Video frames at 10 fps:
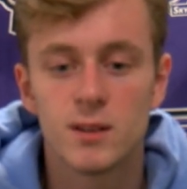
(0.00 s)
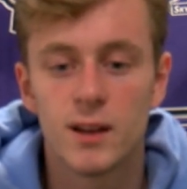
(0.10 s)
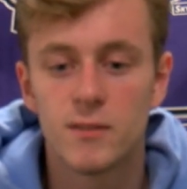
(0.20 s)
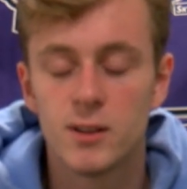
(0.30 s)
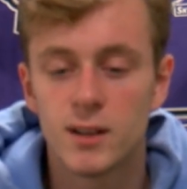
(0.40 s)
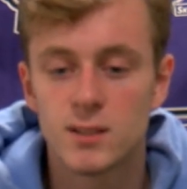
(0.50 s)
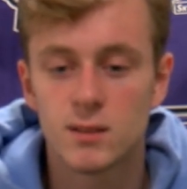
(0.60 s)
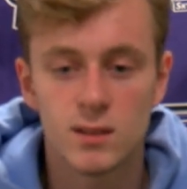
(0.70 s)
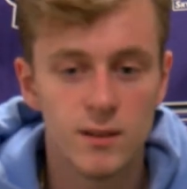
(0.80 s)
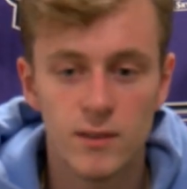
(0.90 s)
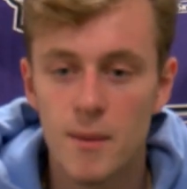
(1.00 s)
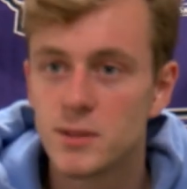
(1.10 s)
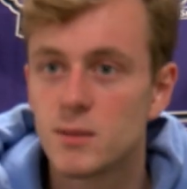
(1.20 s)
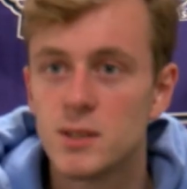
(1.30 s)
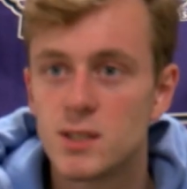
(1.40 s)
Like I feel like it's the
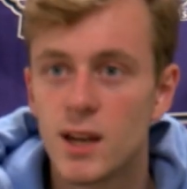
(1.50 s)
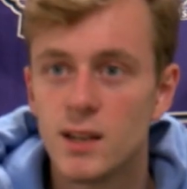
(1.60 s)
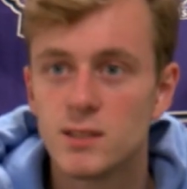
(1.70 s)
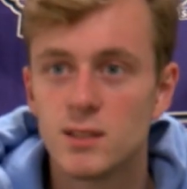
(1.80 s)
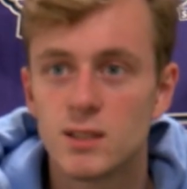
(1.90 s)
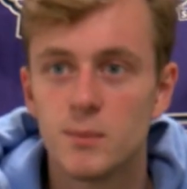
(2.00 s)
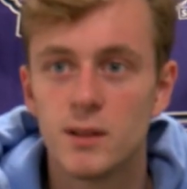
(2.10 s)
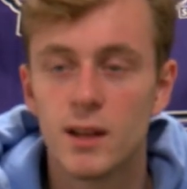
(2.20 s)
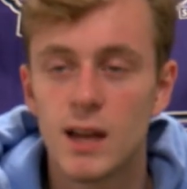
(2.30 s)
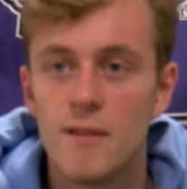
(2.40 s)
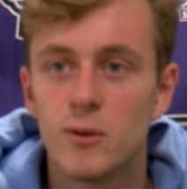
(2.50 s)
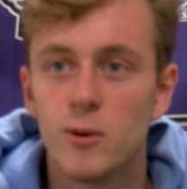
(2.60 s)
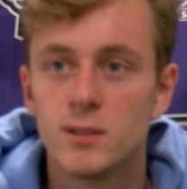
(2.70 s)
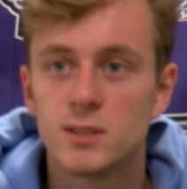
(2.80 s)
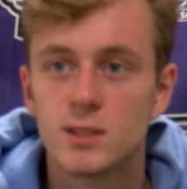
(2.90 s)
environment's gonna be changed, and it's gonna be like
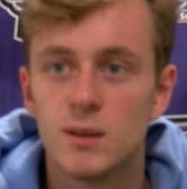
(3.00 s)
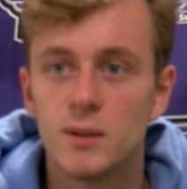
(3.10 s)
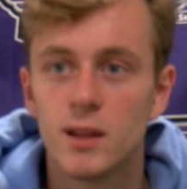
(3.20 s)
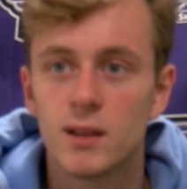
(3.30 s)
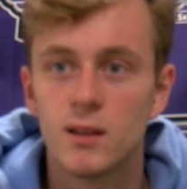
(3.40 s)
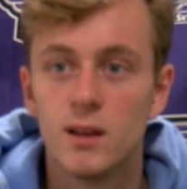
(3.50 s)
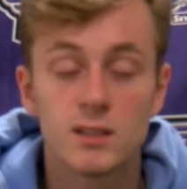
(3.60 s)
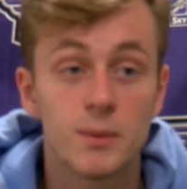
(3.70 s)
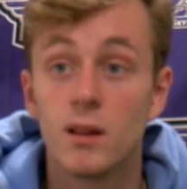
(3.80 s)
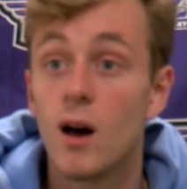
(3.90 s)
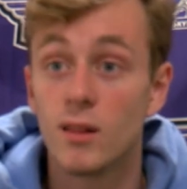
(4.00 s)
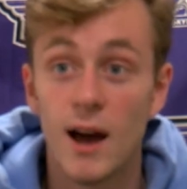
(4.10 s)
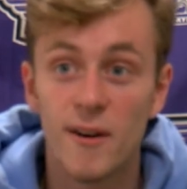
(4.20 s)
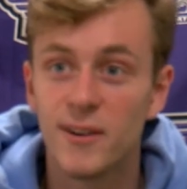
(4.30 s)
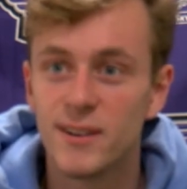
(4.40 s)
everyone's just gonna be like, it's gonna be a lot
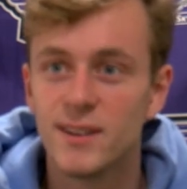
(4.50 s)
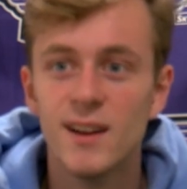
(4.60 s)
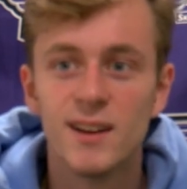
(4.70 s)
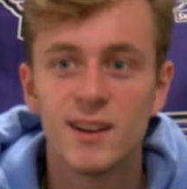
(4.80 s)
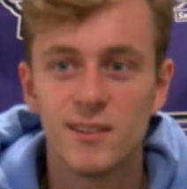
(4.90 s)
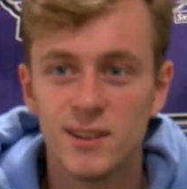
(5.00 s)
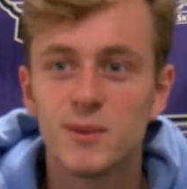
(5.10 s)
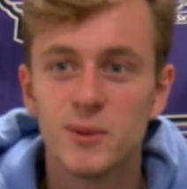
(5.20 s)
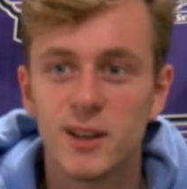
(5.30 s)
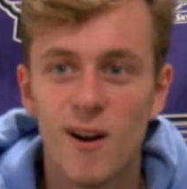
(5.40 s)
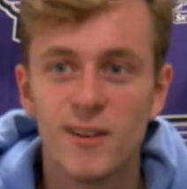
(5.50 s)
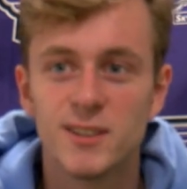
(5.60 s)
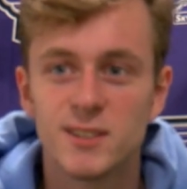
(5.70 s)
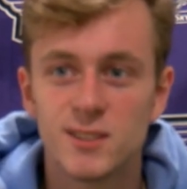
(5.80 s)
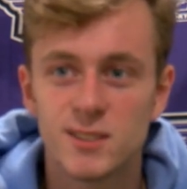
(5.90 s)
louder, and you know, you need to really
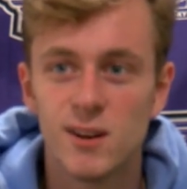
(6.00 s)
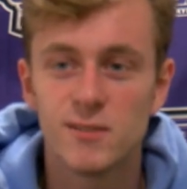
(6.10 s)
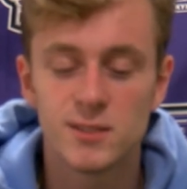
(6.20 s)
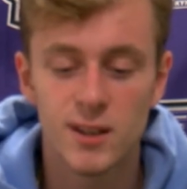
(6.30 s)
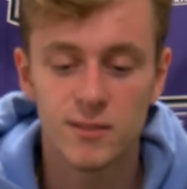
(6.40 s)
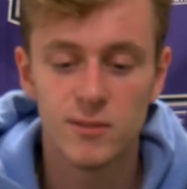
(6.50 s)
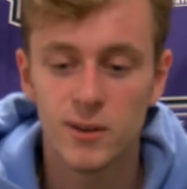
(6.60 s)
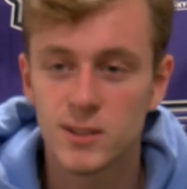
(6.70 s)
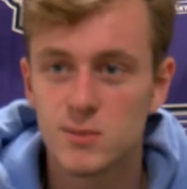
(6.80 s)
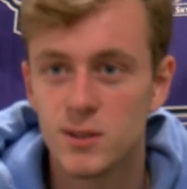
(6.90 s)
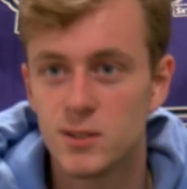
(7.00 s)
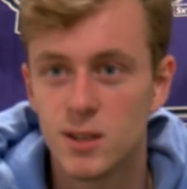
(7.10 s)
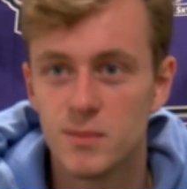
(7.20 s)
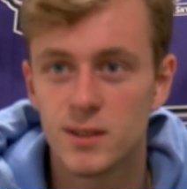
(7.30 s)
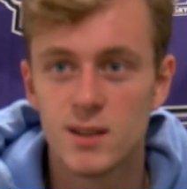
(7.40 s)
harness yourself to like focus when you're
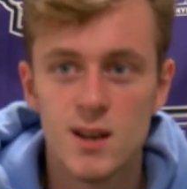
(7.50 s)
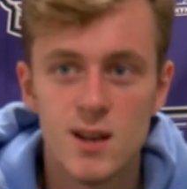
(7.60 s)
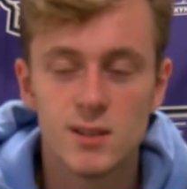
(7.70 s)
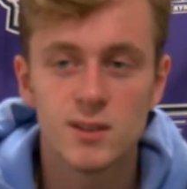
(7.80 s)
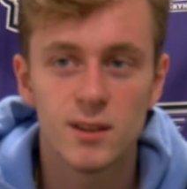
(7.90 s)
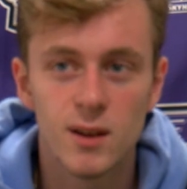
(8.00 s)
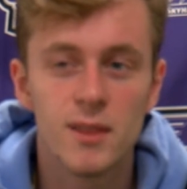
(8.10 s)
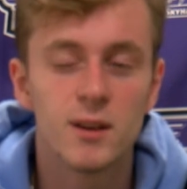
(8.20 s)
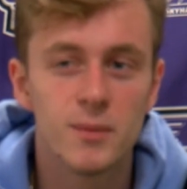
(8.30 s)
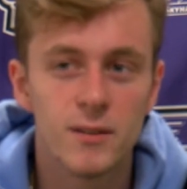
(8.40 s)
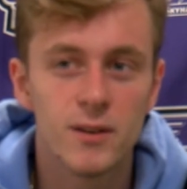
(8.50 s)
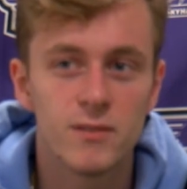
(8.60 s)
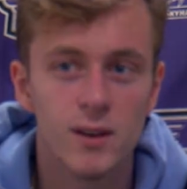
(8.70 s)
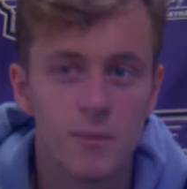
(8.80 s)
jumping. So I think it'll be very fun.